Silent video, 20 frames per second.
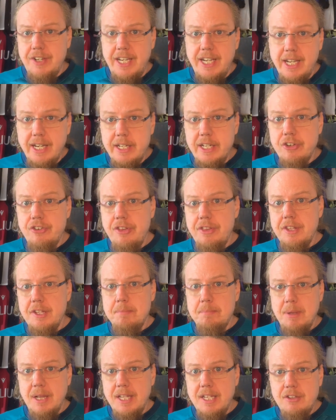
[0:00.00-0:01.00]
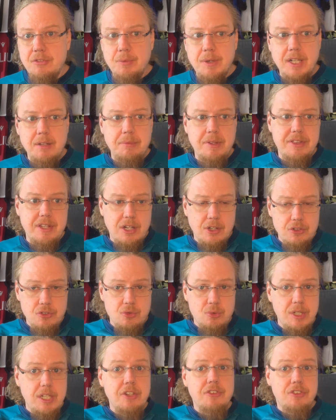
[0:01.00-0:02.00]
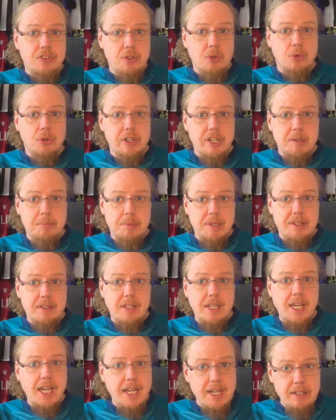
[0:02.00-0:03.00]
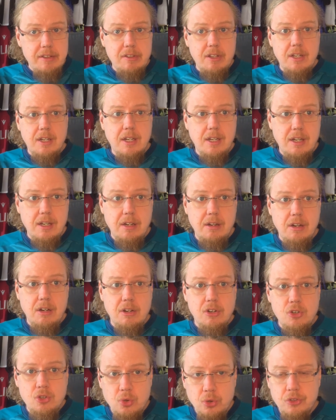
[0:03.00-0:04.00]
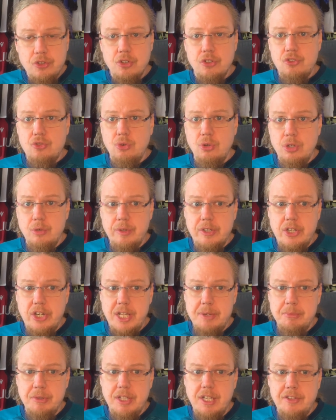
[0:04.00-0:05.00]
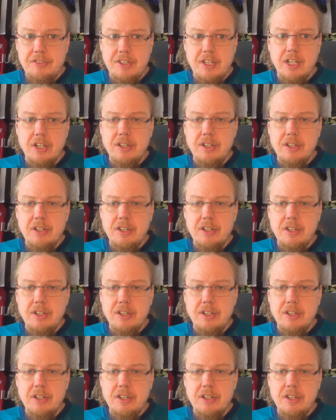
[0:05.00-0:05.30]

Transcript: I actually they played well without really scoring, but they had uh, good control over Cremonese.